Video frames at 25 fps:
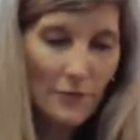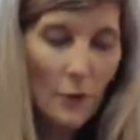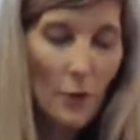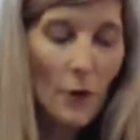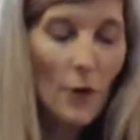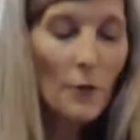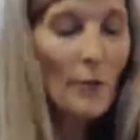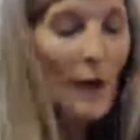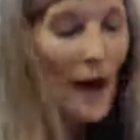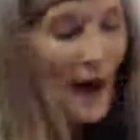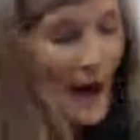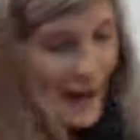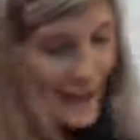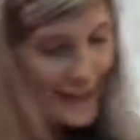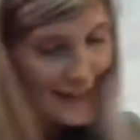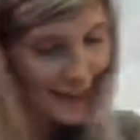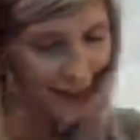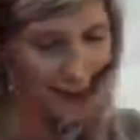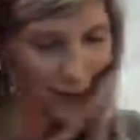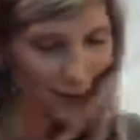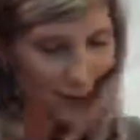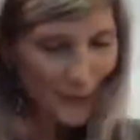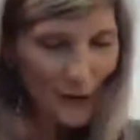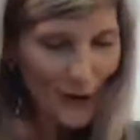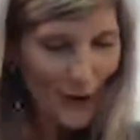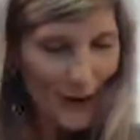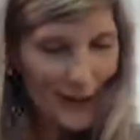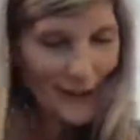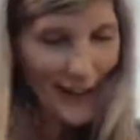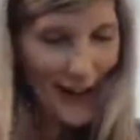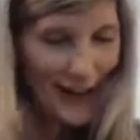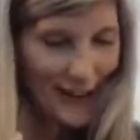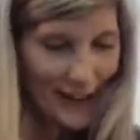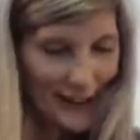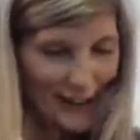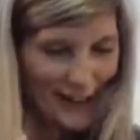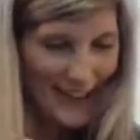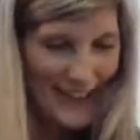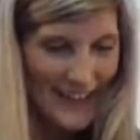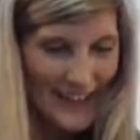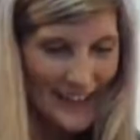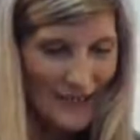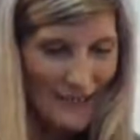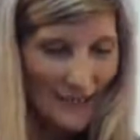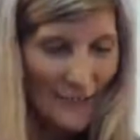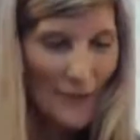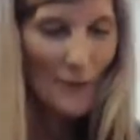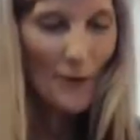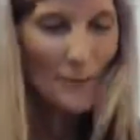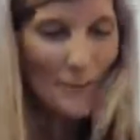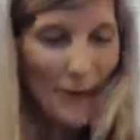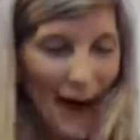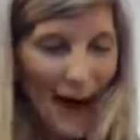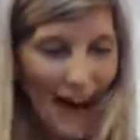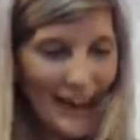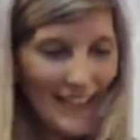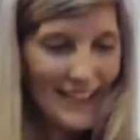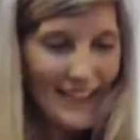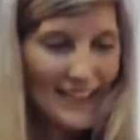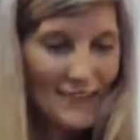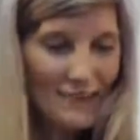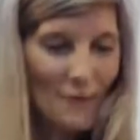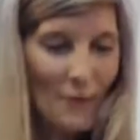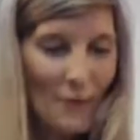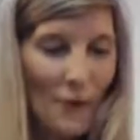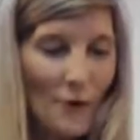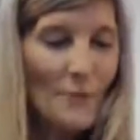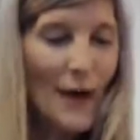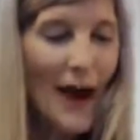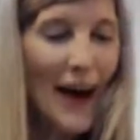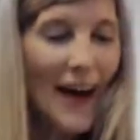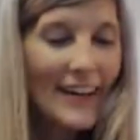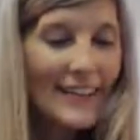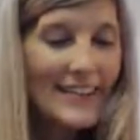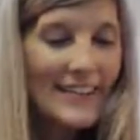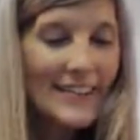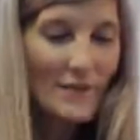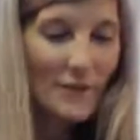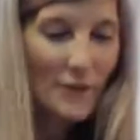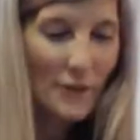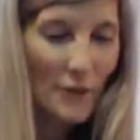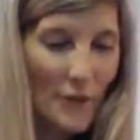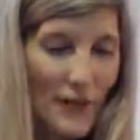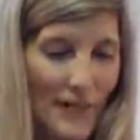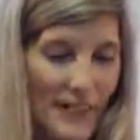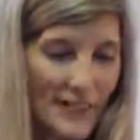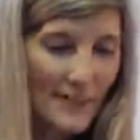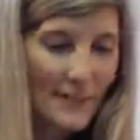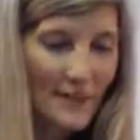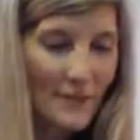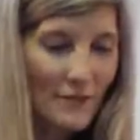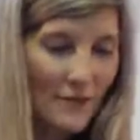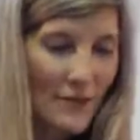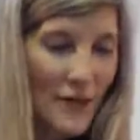not aggressive or passive aggressive.